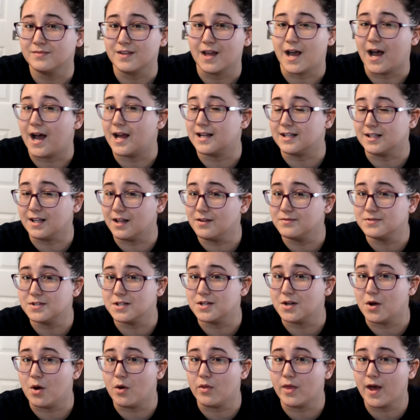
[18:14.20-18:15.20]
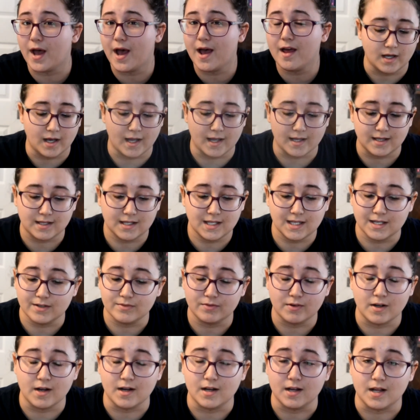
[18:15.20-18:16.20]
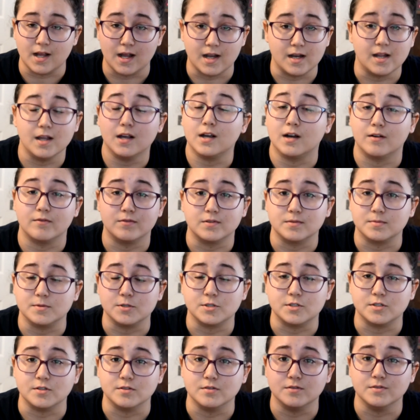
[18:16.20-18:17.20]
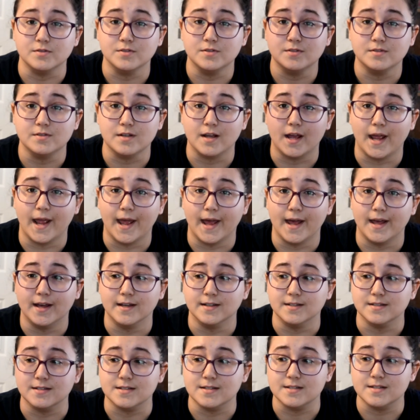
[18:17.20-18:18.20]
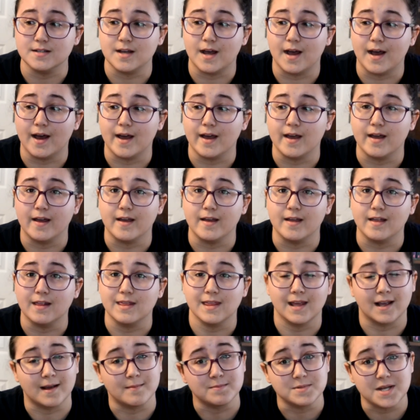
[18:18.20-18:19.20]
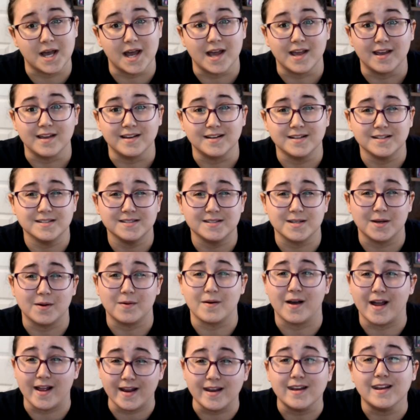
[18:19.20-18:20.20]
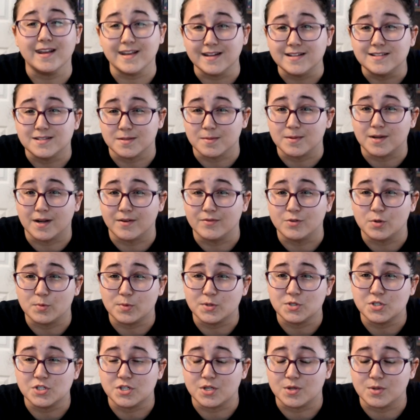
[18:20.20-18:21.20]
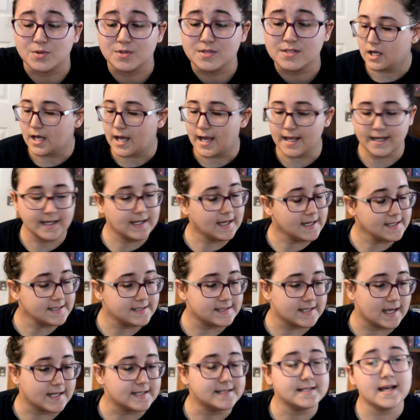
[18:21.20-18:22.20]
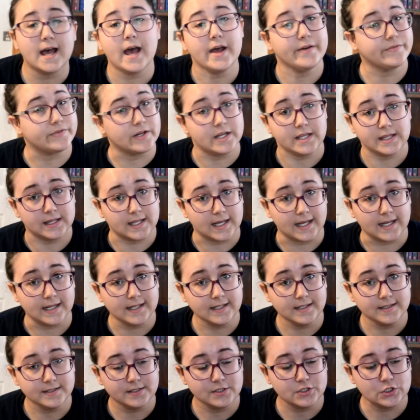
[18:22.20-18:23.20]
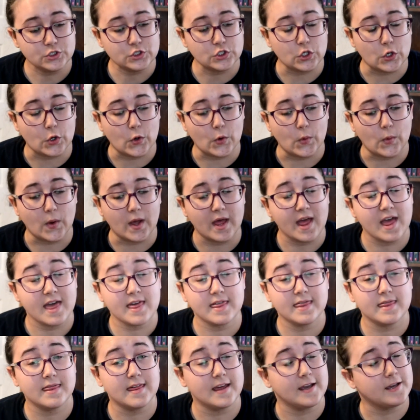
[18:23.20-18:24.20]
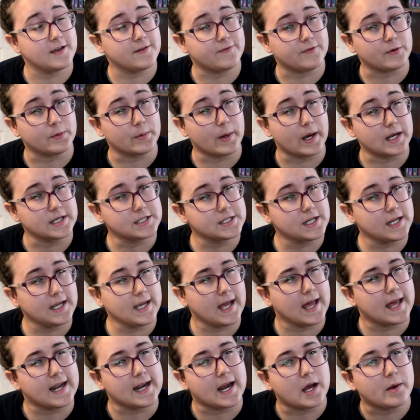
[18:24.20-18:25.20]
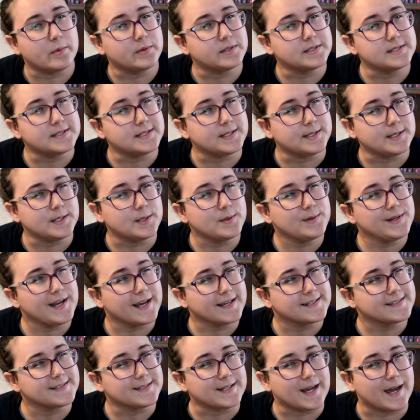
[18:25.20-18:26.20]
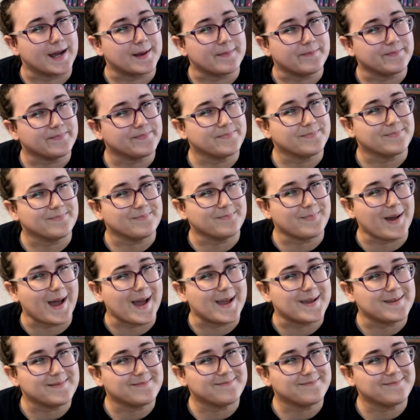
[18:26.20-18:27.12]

I'd love to know that. I can't find any comfortable shoes and I think I'm dying, so I need some comfortable shoes. I guess that's everything. So thank you for watching and I will see you next time. Bye.